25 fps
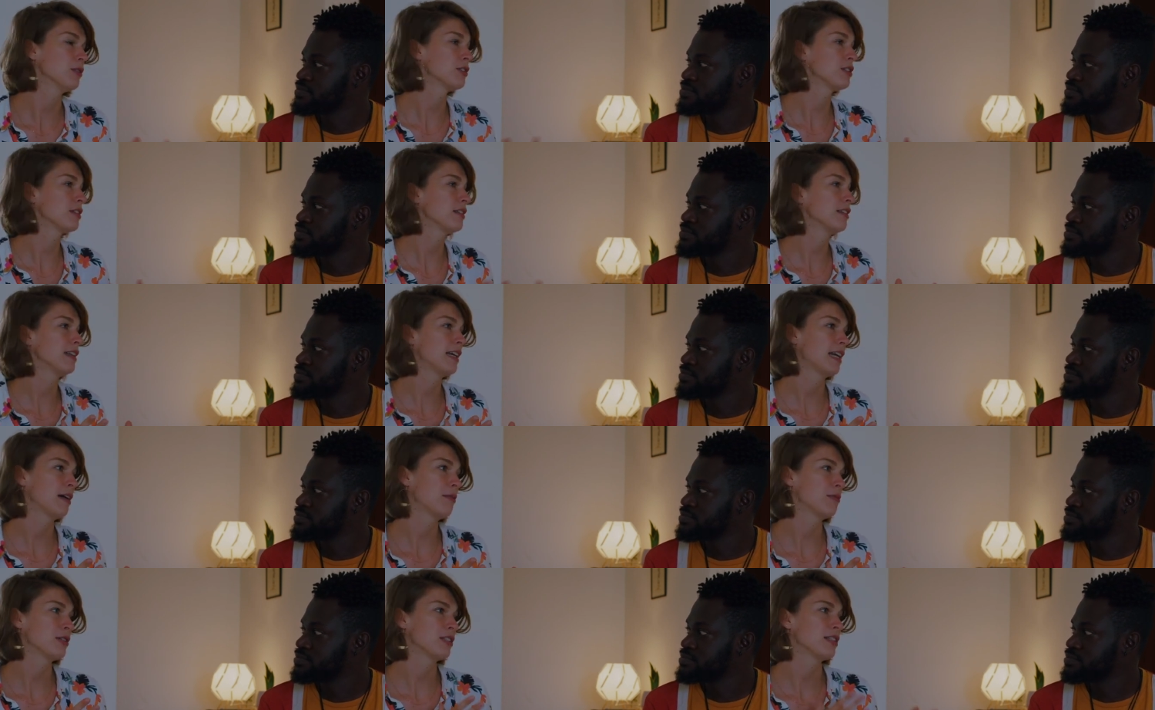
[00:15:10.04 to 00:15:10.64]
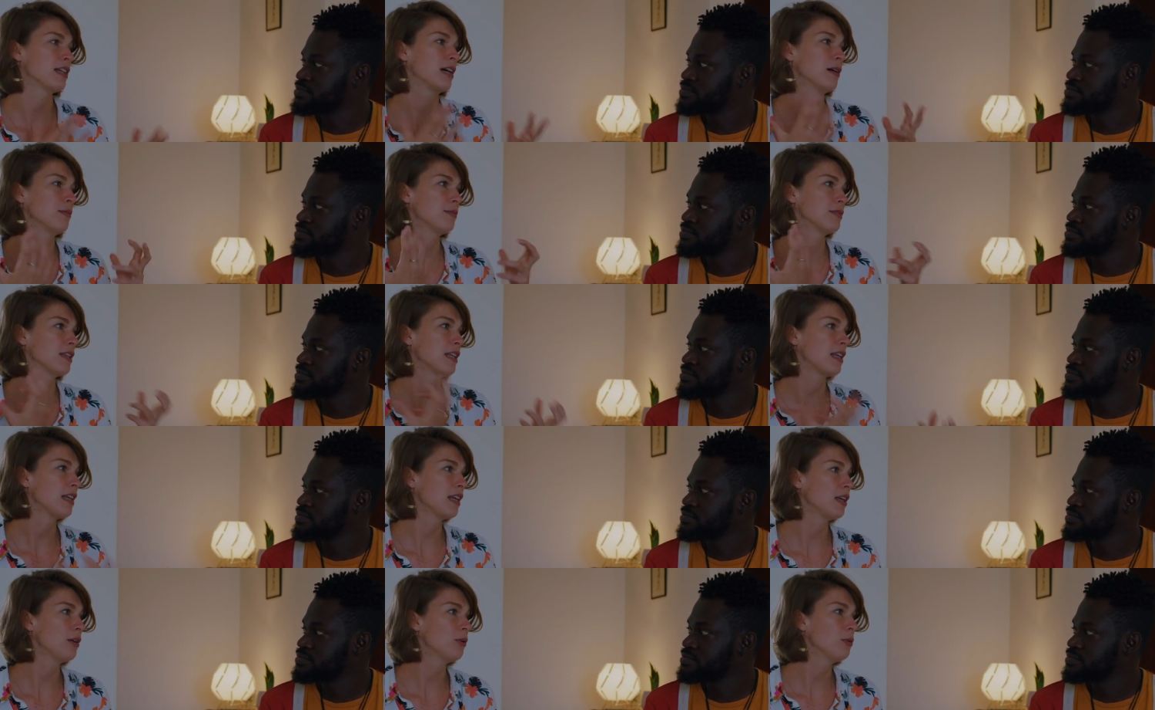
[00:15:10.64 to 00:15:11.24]
Speaker 1: it wasn't that I was
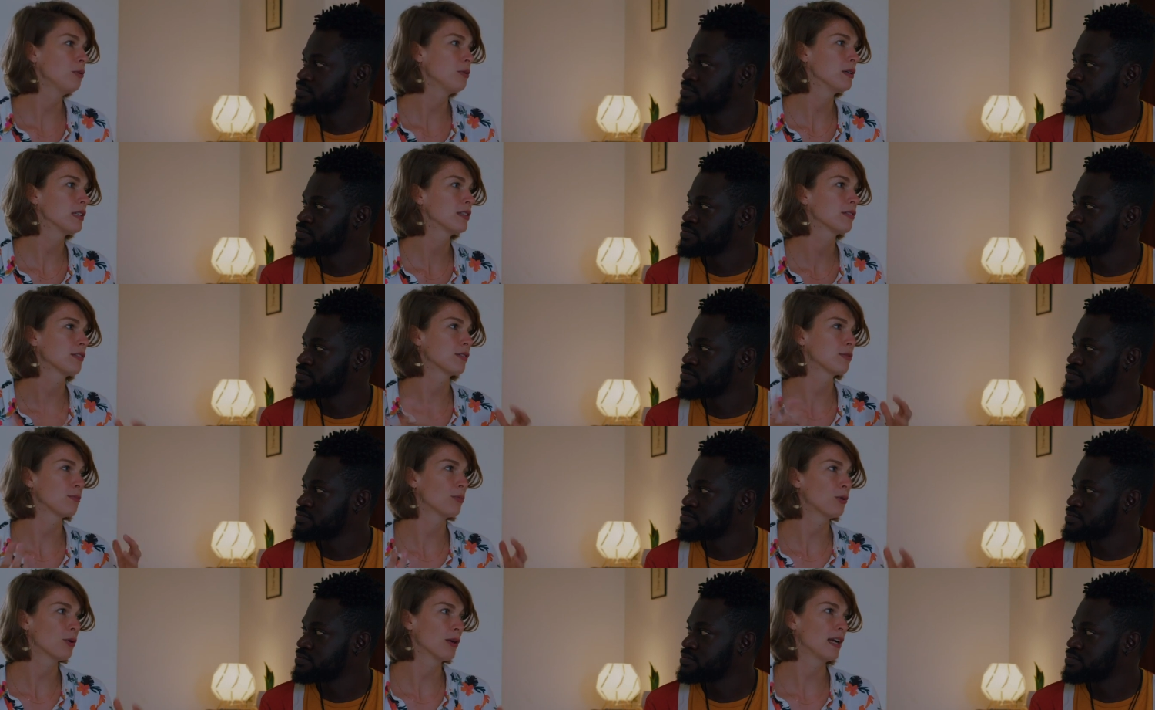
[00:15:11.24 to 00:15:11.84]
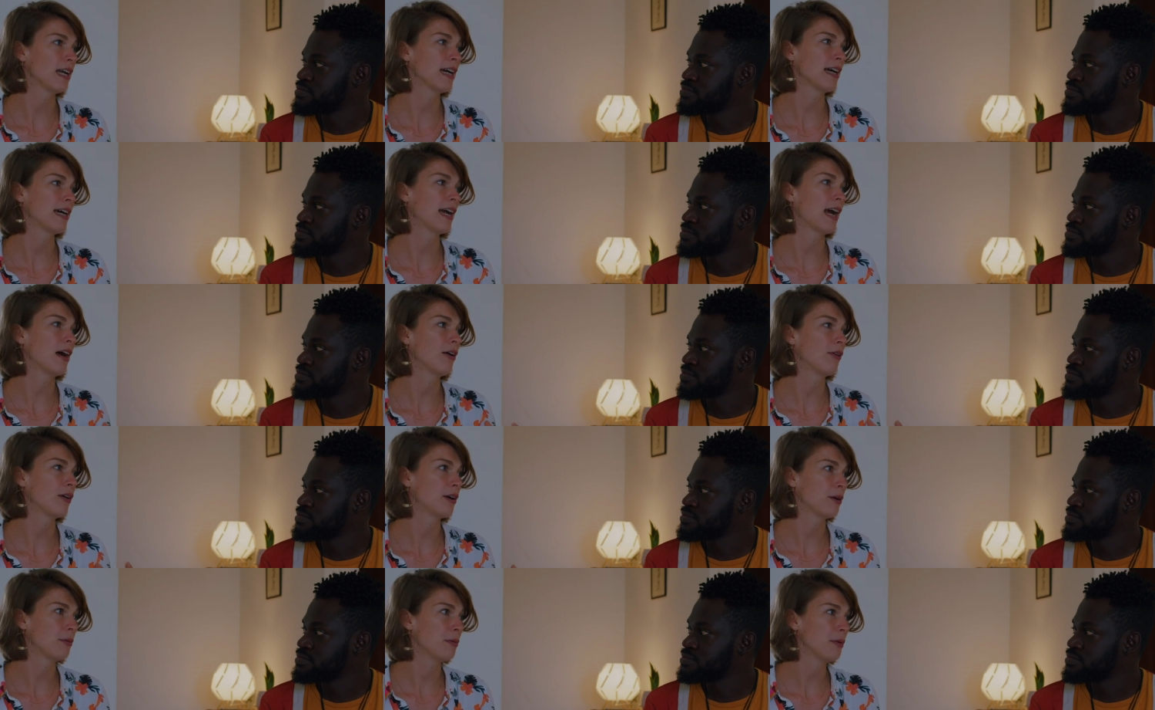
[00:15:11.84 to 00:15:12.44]
doubting you, it was more like
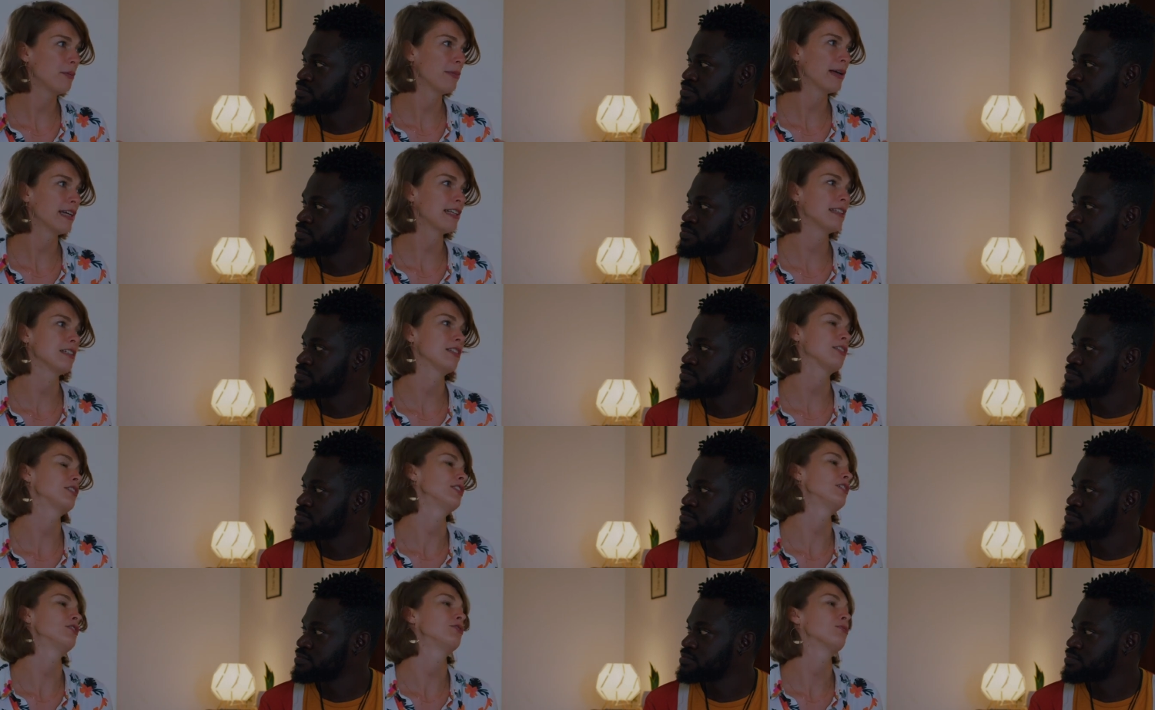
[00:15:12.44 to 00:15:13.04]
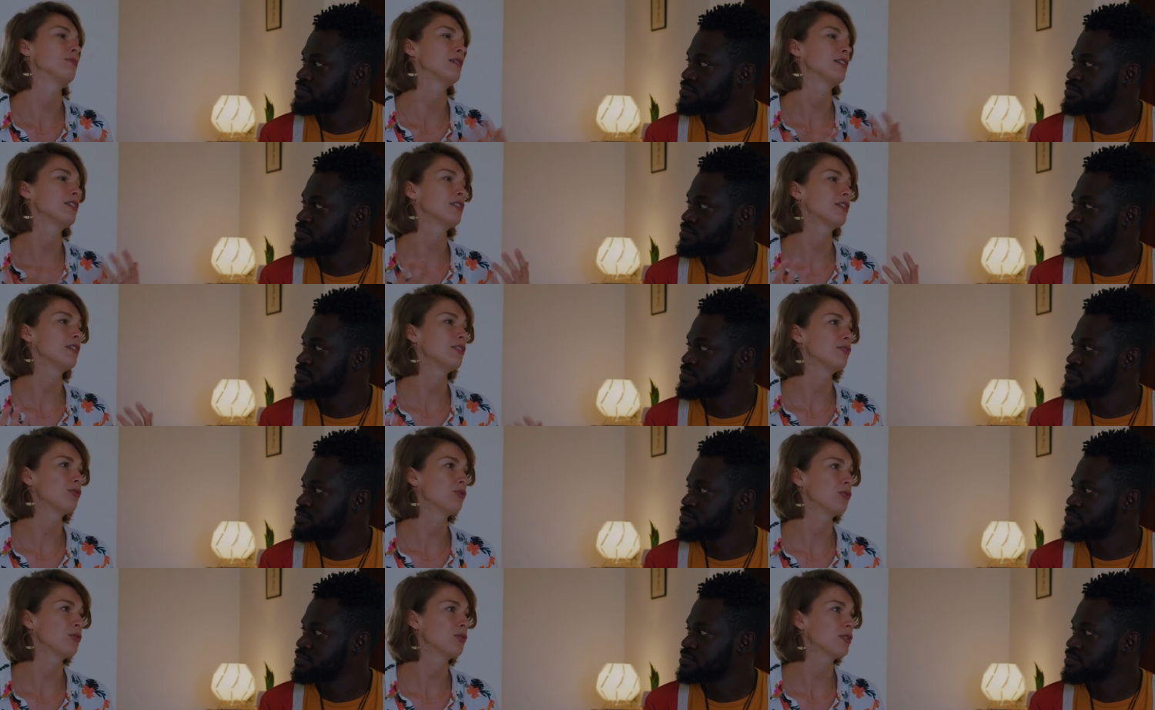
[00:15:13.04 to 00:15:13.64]
how can we make this
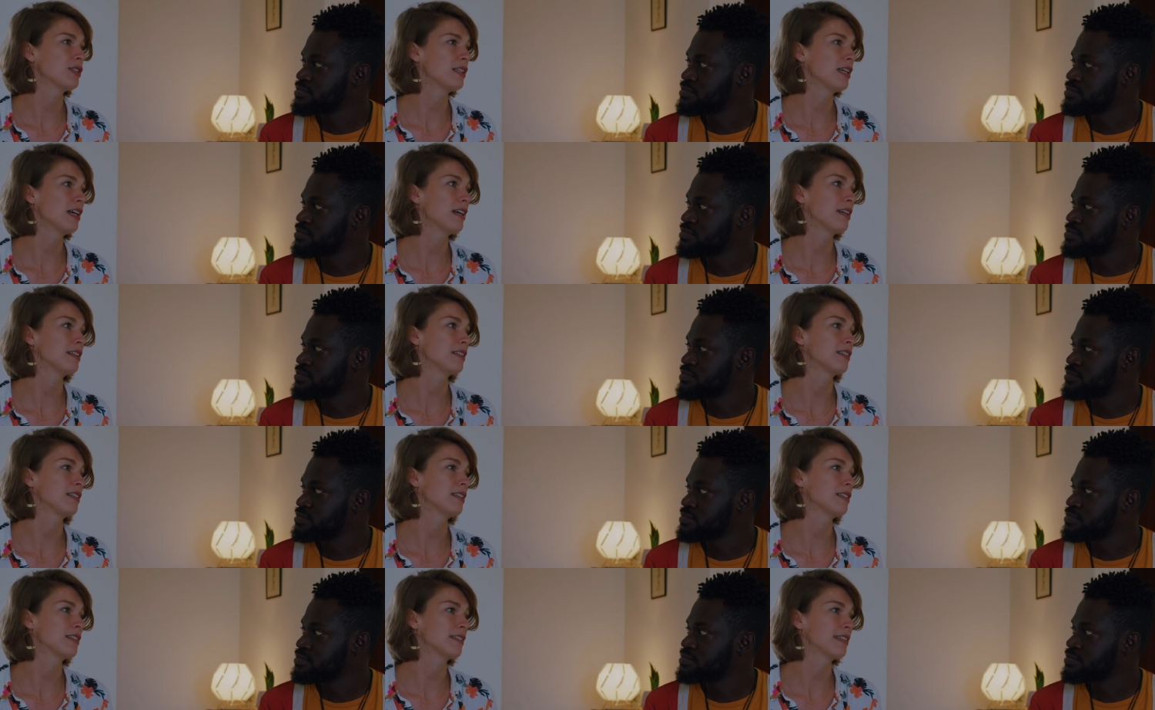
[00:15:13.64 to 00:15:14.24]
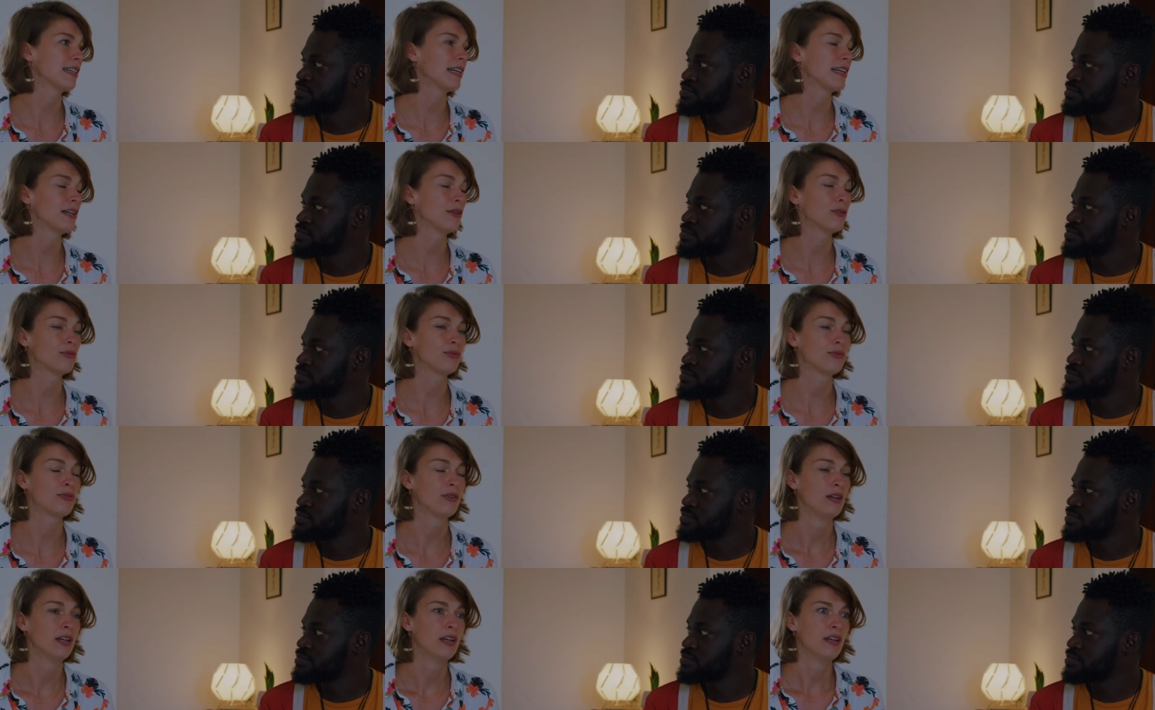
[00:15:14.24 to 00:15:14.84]
situation a success instead
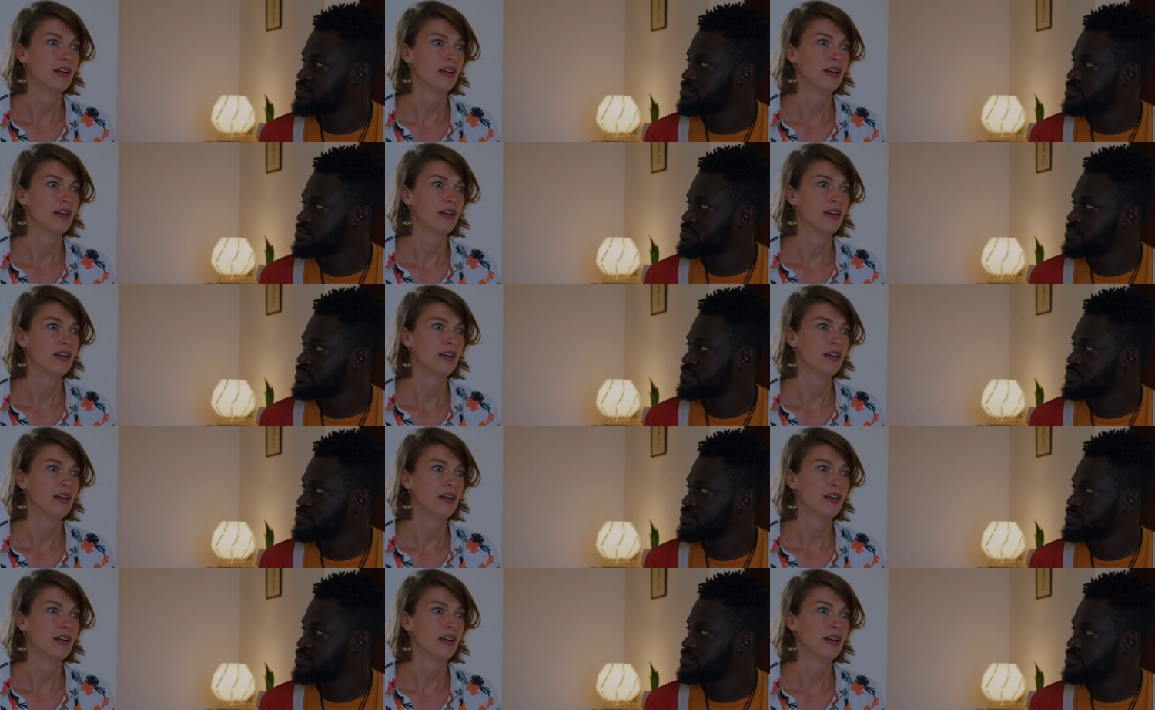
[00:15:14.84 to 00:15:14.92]
of